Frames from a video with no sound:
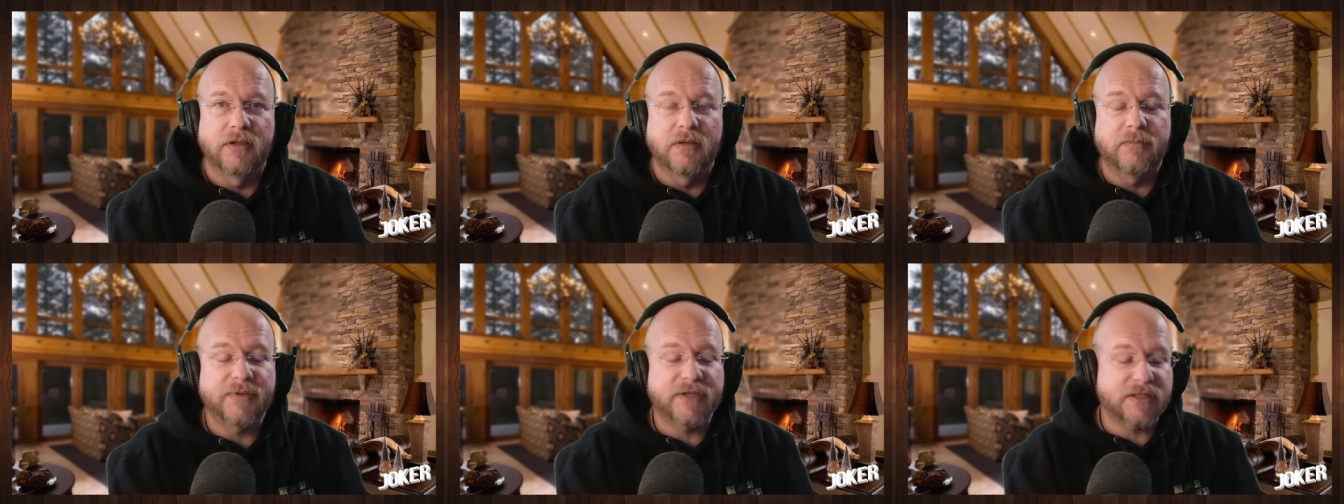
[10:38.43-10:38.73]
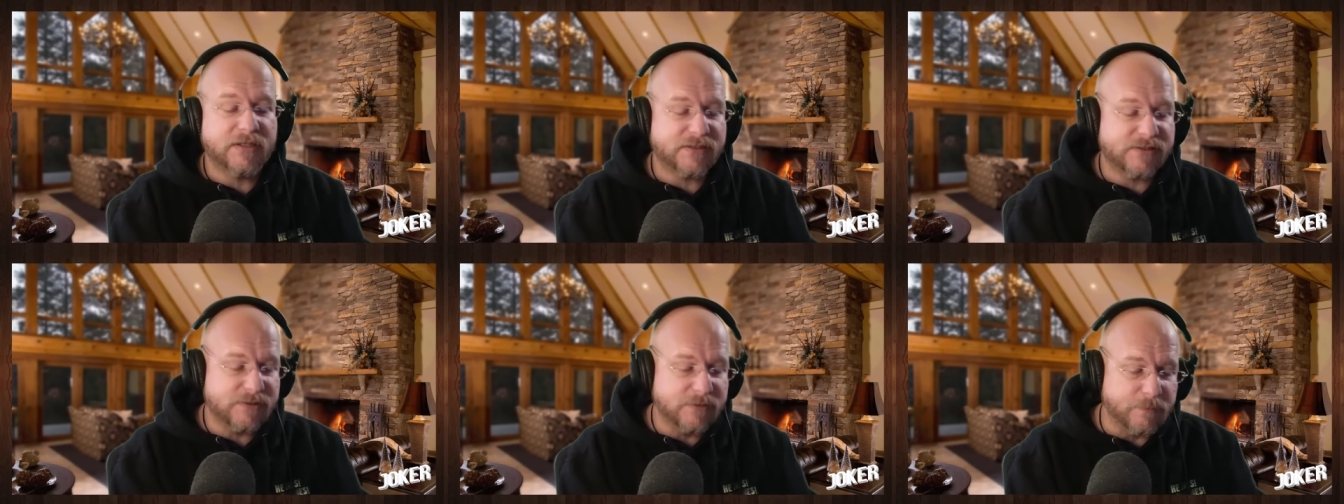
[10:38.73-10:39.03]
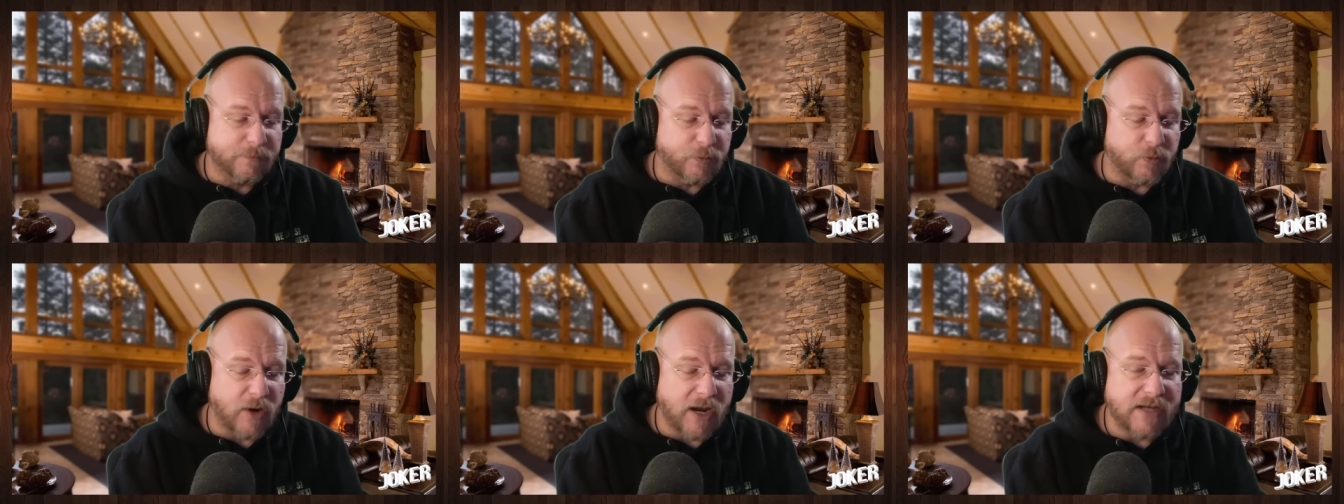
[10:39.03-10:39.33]
because
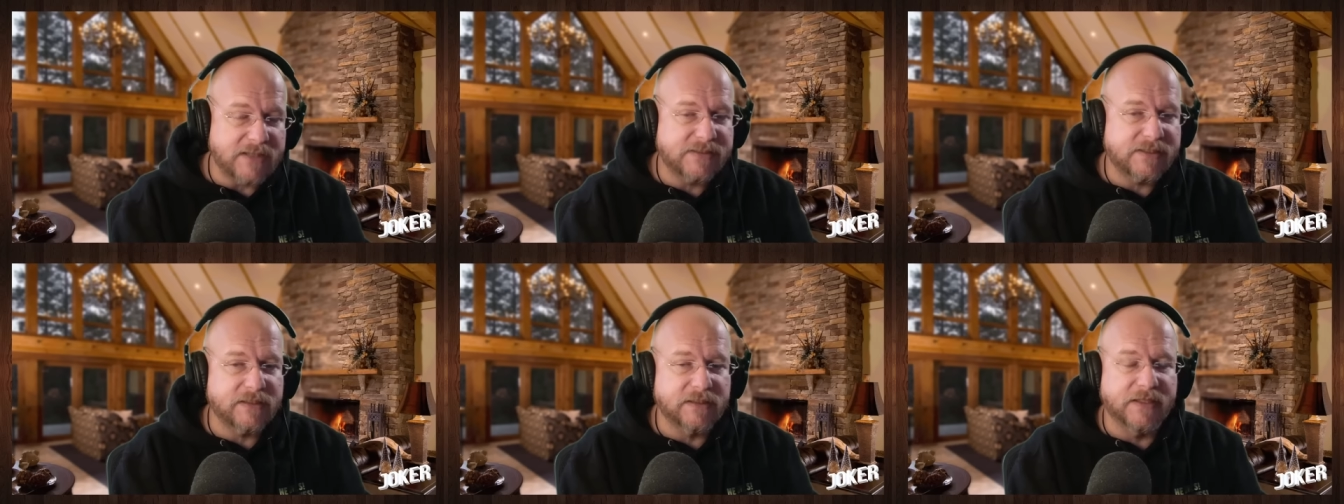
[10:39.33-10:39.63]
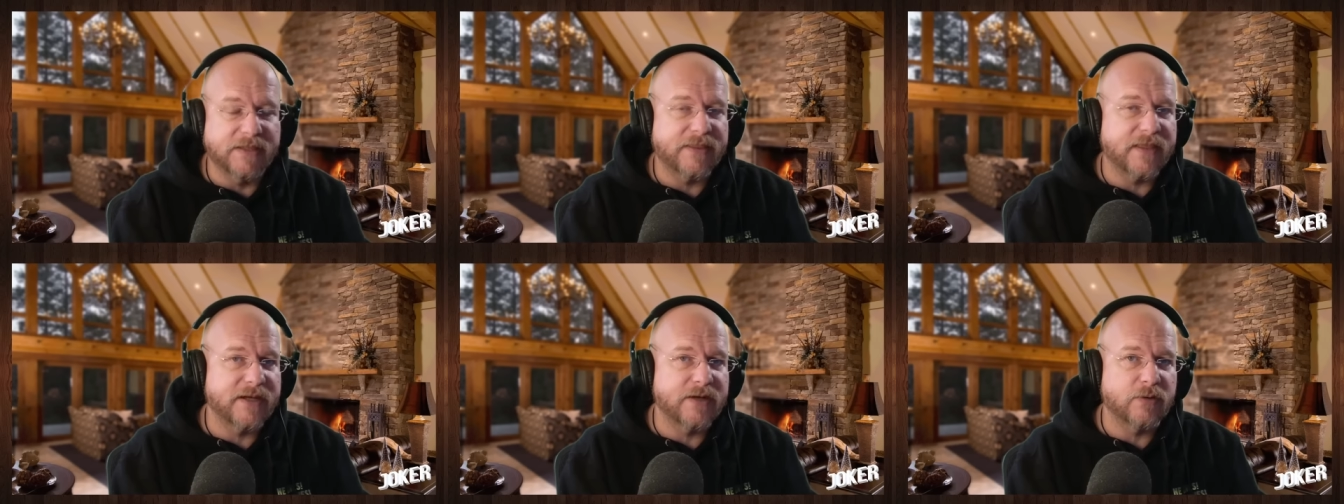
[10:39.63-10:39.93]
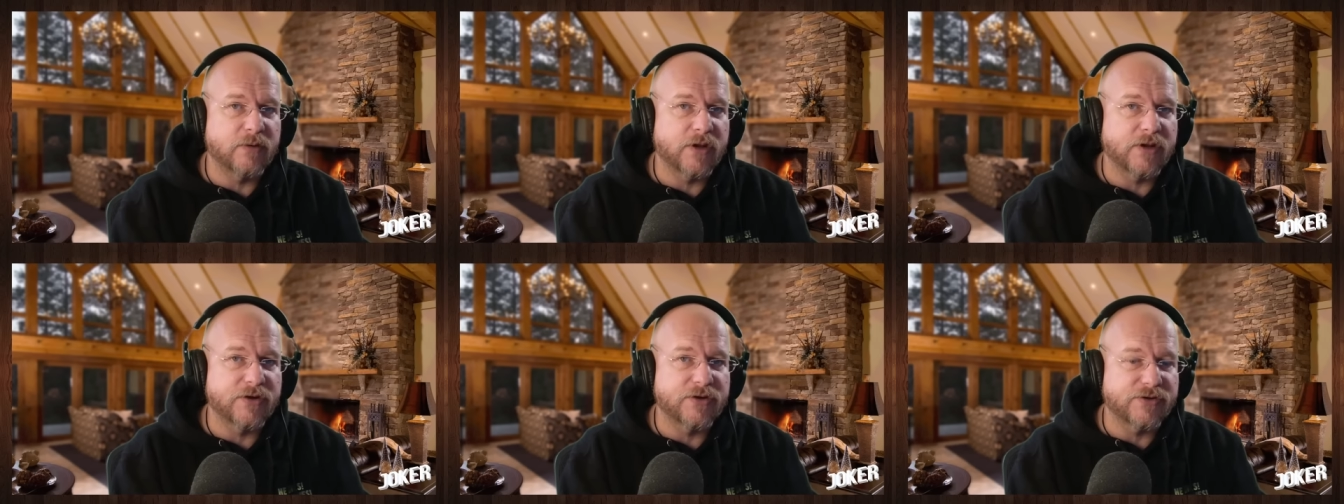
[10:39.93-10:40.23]
surprisingly, they
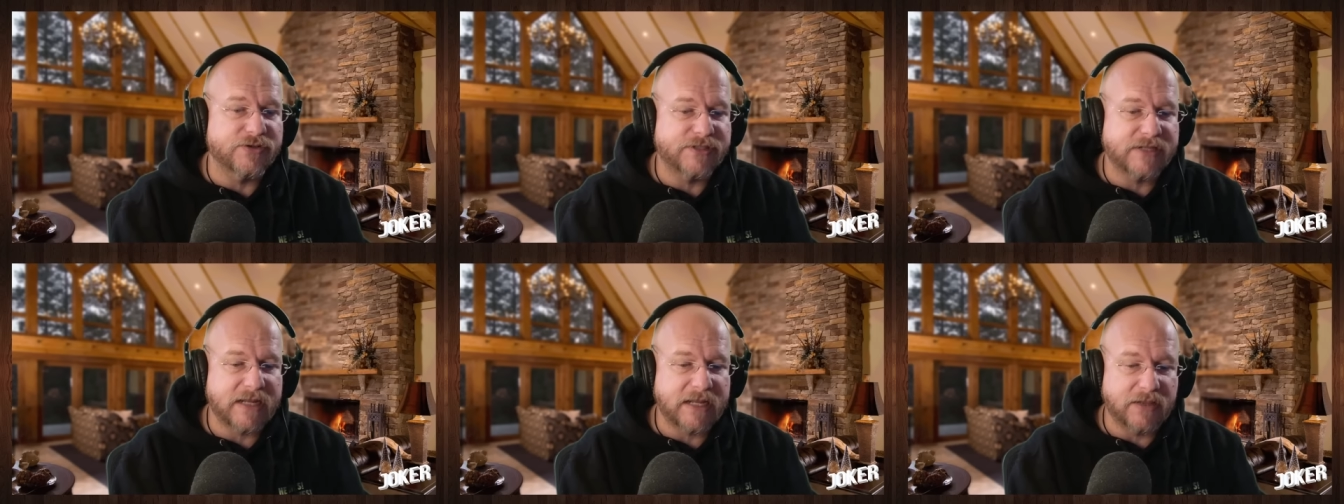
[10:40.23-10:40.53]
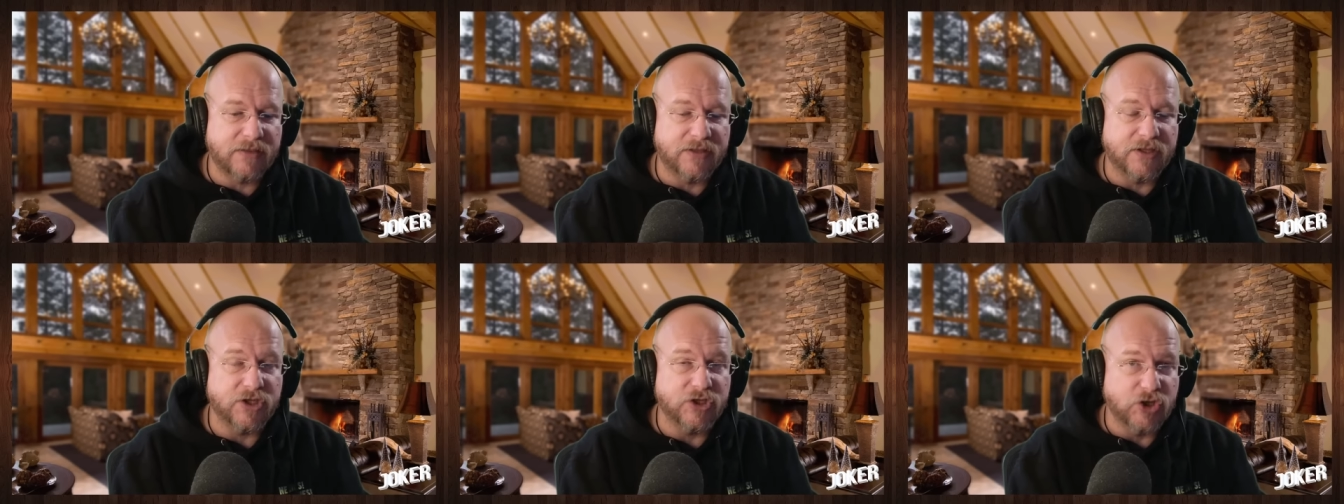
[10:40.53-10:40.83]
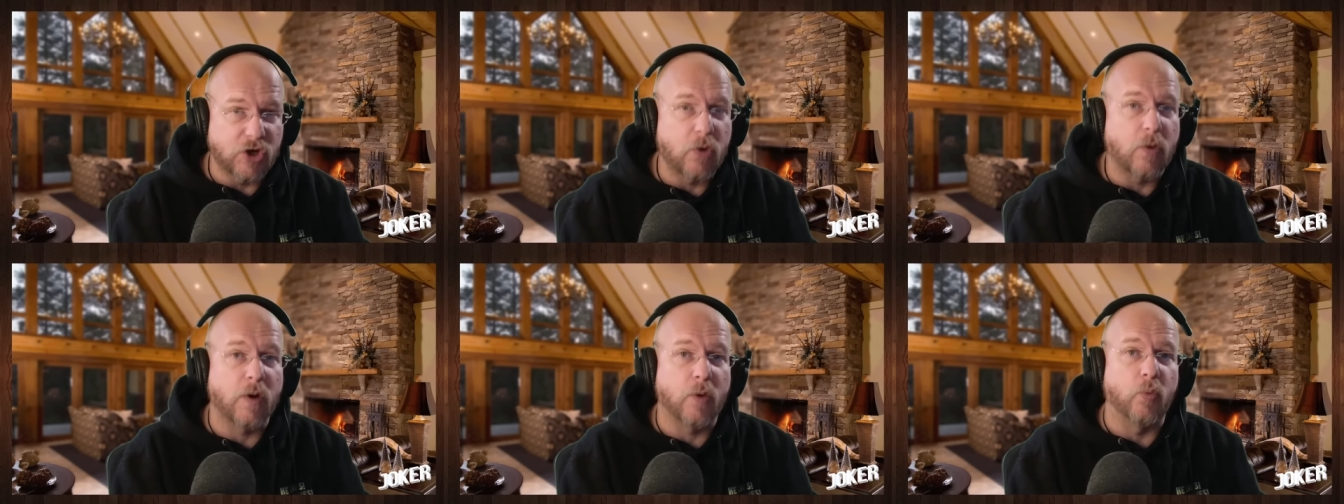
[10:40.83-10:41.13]
don't understand that. You
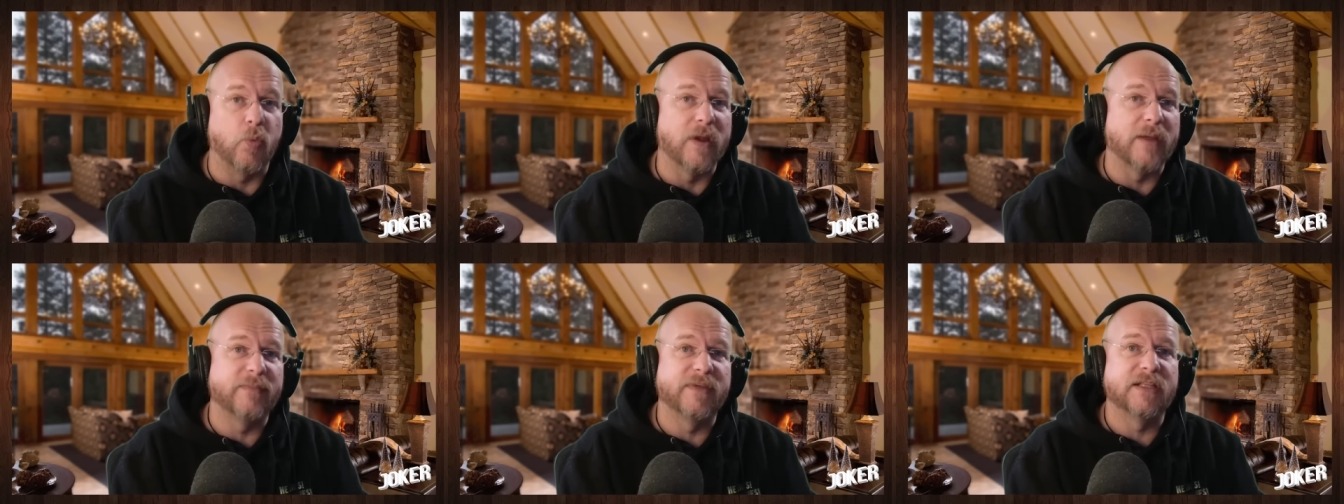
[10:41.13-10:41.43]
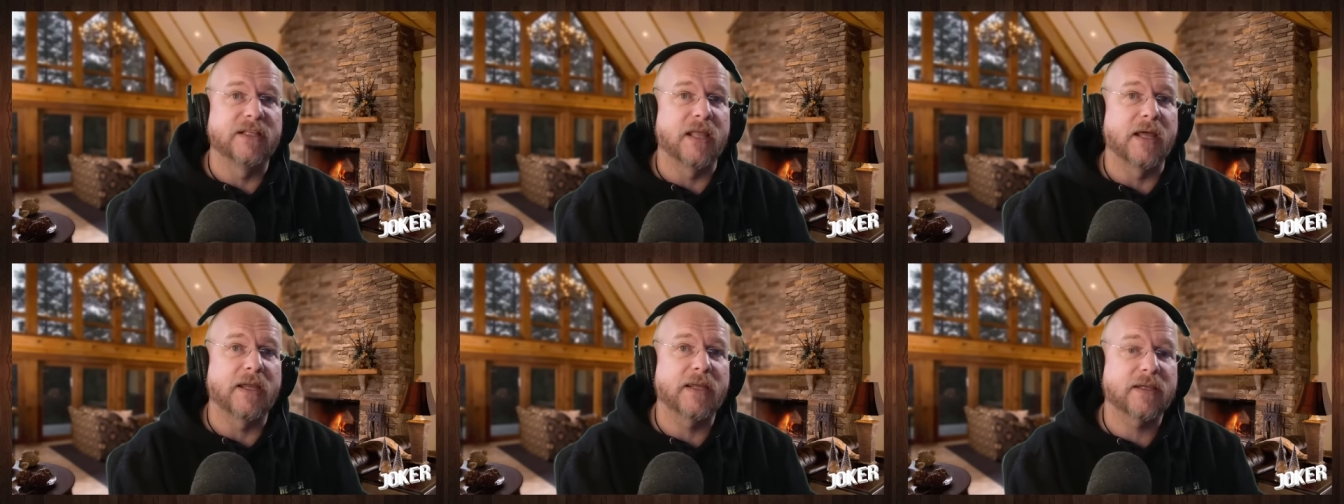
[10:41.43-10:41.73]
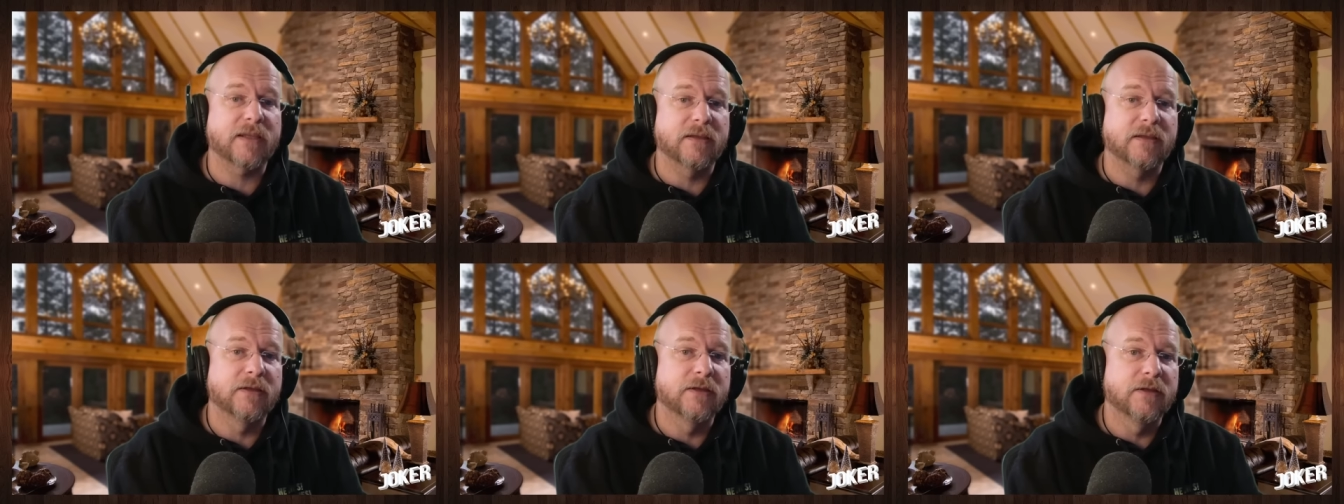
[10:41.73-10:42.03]
know what women
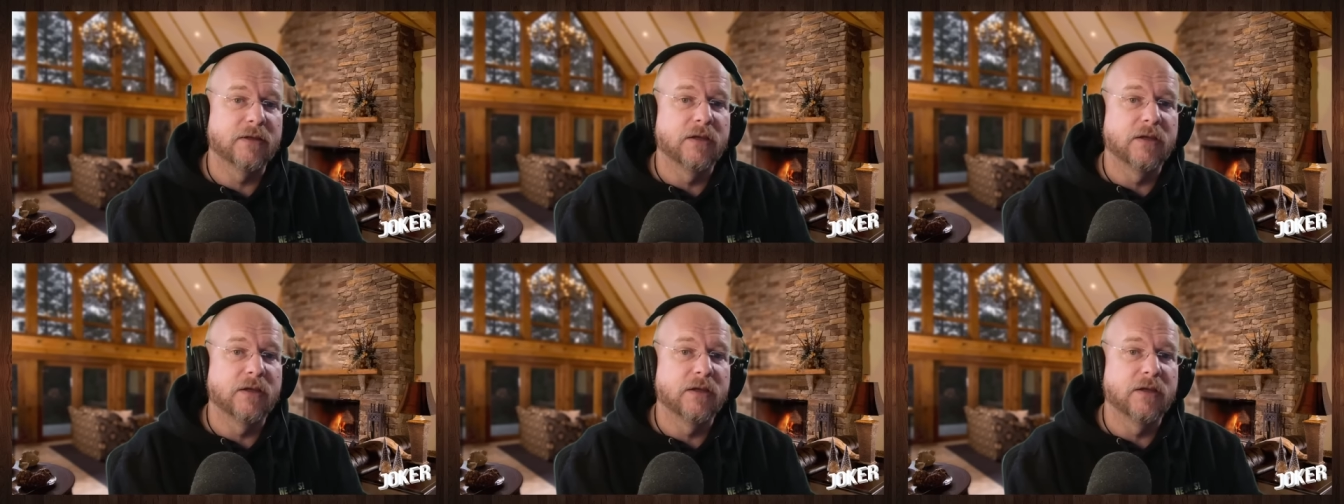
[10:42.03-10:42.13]
like?